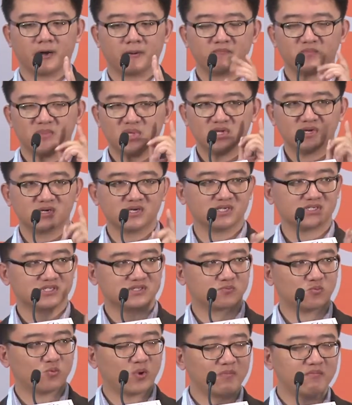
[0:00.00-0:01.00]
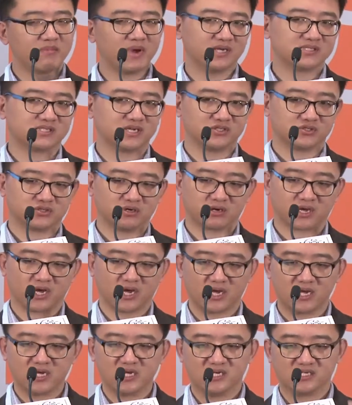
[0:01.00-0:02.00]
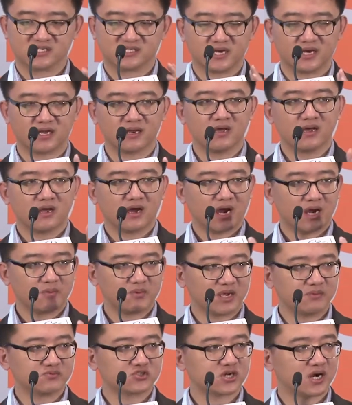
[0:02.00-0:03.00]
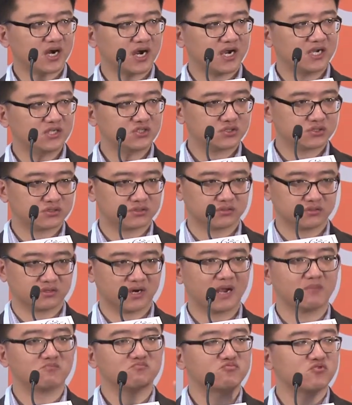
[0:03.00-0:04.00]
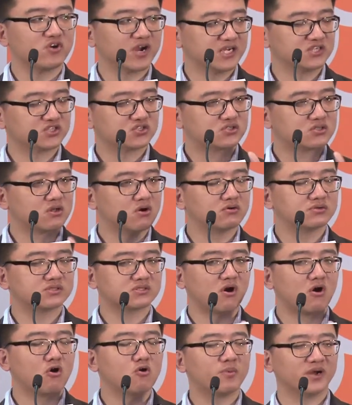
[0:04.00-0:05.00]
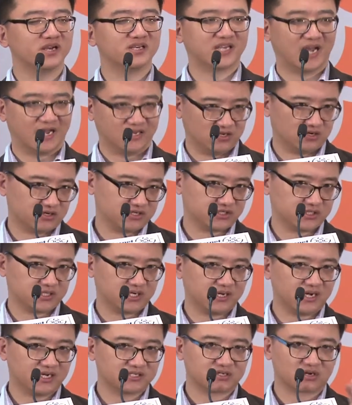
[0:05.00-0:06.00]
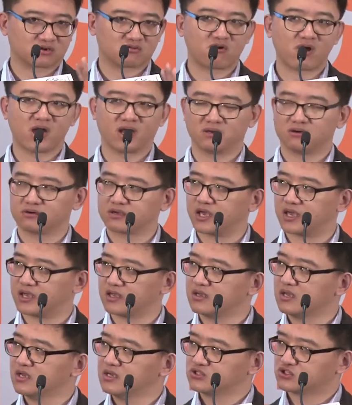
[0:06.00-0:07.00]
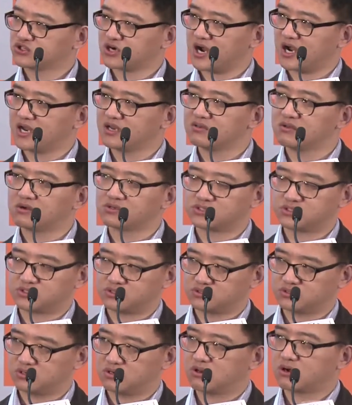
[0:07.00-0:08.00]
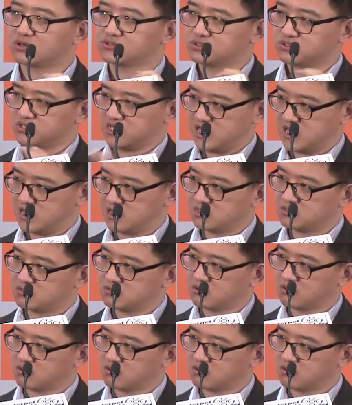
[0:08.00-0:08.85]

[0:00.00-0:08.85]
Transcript: here is one message, okay, is that IBM try to embrace those open technology as the ground, okay, try not to lock you in